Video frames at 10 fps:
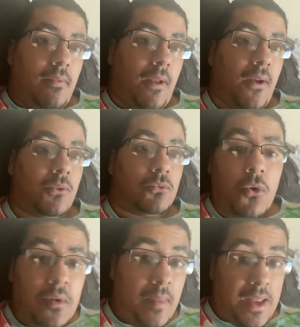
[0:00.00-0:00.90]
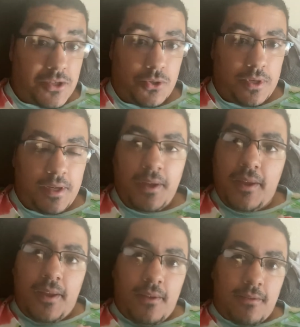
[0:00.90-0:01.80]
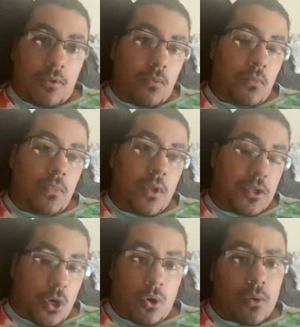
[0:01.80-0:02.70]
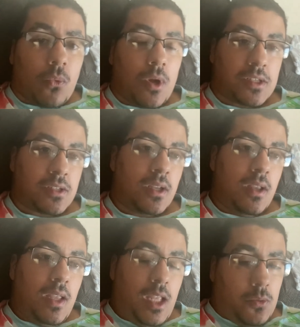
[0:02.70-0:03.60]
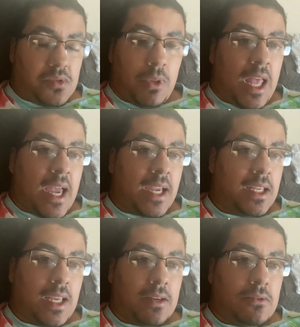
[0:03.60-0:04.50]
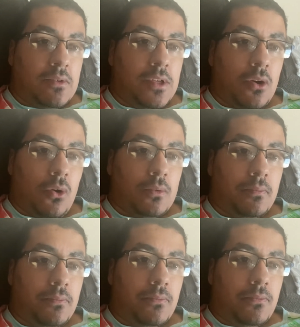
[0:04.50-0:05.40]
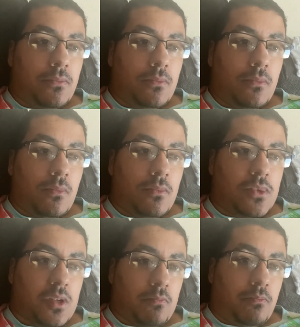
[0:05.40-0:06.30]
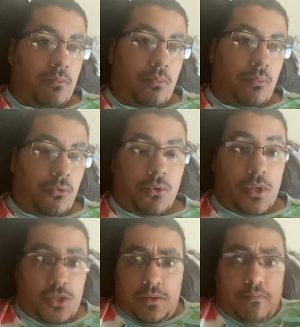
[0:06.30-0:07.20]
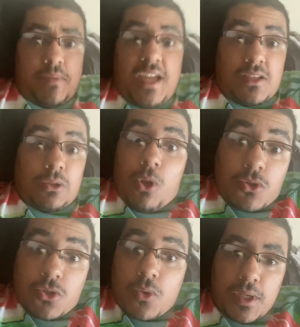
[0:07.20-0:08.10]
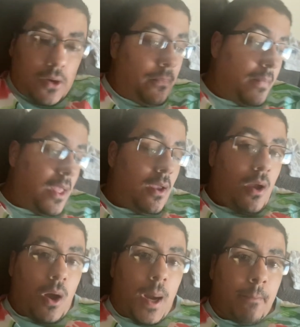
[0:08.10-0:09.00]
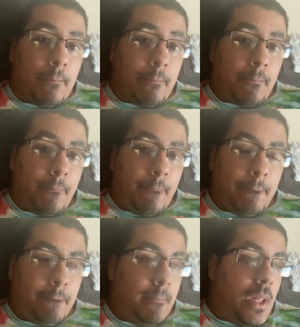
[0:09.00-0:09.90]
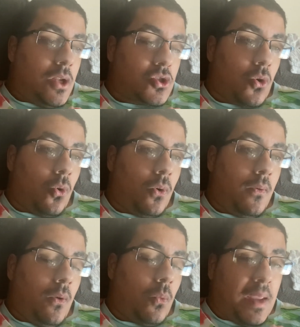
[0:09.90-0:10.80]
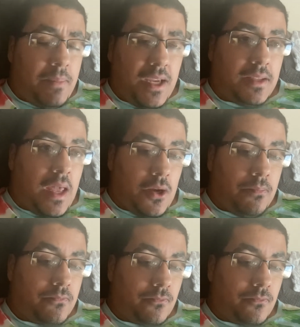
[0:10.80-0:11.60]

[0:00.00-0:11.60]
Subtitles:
rudimentary for the guitar it was. It was black, it had, some just a basic look to it. Um, so when I picked that up,